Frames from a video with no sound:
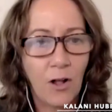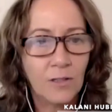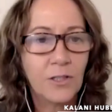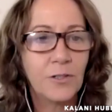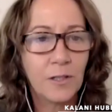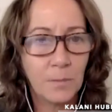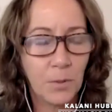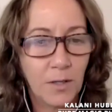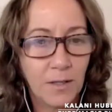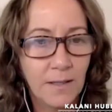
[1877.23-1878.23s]
altered the
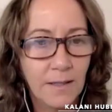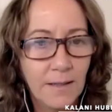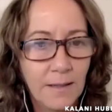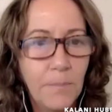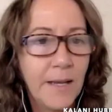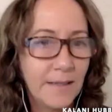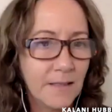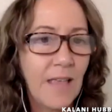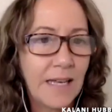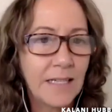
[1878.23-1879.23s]
book because
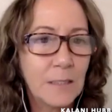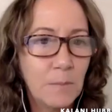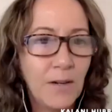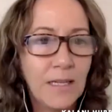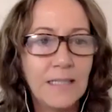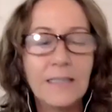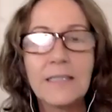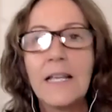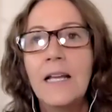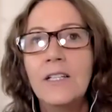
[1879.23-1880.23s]
of that
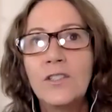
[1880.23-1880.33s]
experience. Wild.